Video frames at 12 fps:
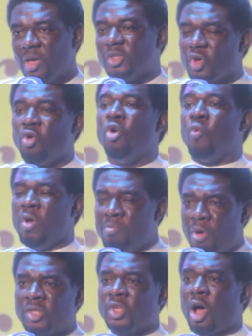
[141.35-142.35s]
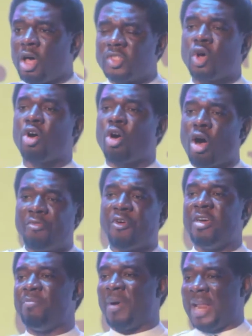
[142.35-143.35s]
So, we must also call
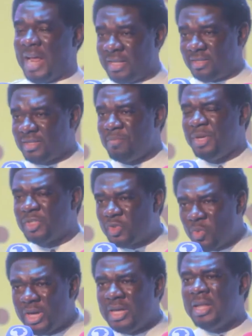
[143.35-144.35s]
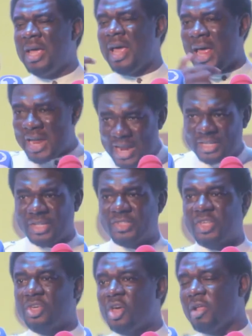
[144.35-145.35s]
for a balance between energy
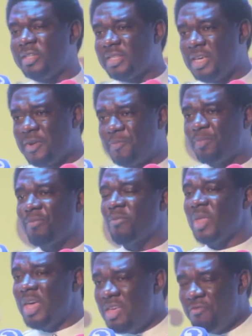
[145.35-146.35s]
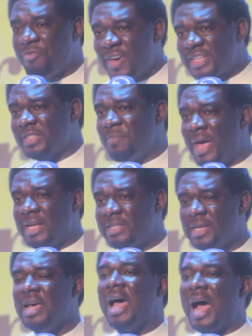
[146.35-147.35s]
security,
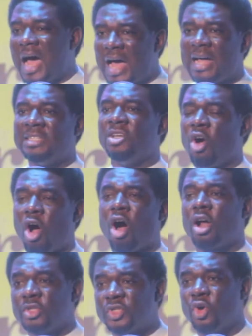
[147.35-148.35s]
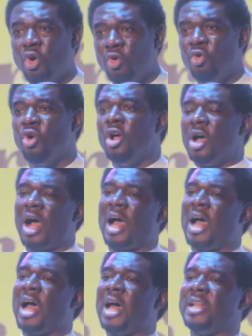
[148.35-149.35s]
investment, and also
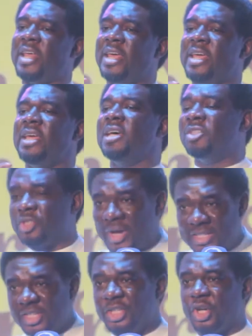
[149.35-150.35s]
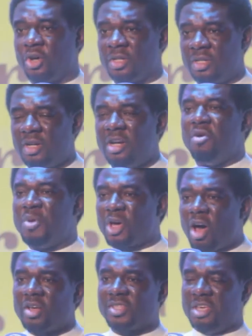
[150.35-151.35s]
uh, the transition.
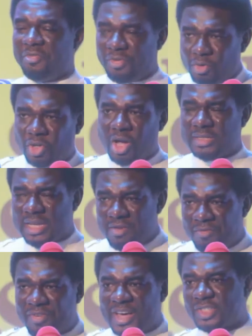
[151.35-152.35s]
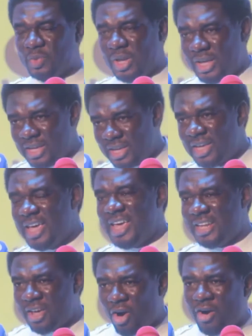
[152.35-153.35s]
Because if you don't invest today
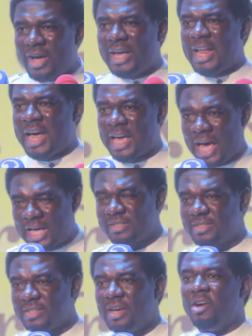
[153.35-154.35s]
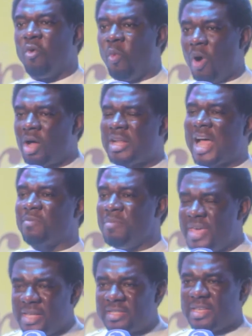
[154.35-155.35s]
in the oil and gas, what that
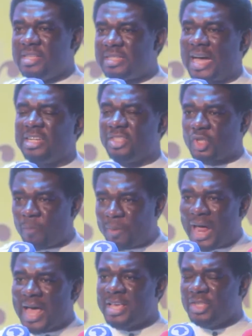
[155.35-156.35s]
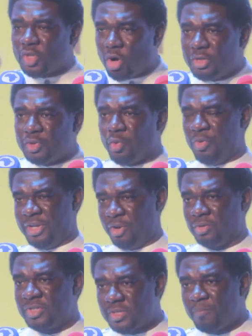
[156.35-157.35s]
means is that the supply is going to
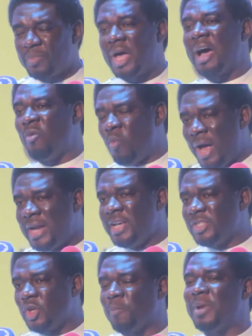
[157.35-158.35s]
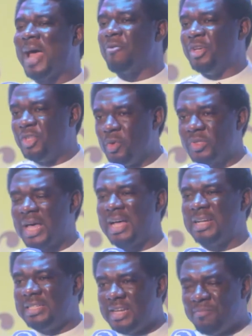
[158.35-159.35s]
reduce. And when the supply reduces
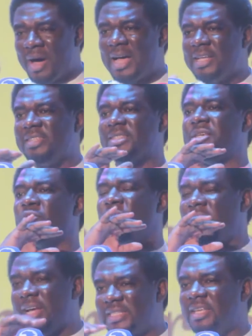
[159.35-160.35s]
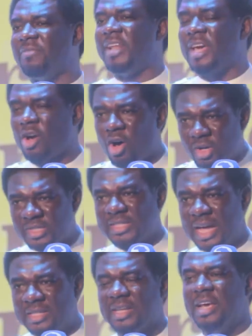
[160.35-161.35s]
and the demand is still relatively
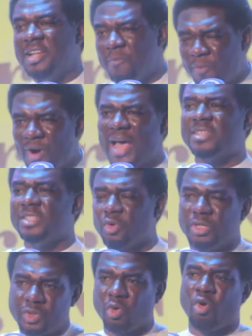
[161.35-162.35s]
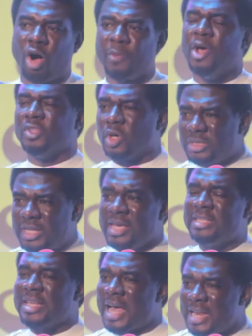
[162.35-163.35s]
constant, the price is going to go up. So
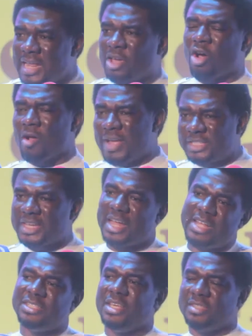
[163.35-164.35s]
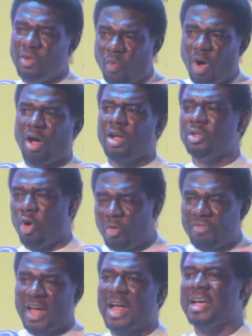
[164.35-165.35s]
these are the current challenges the world
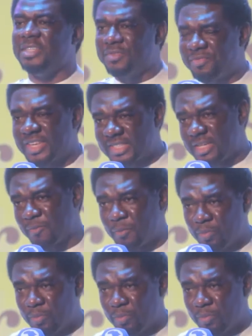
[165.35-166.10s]
over is facing.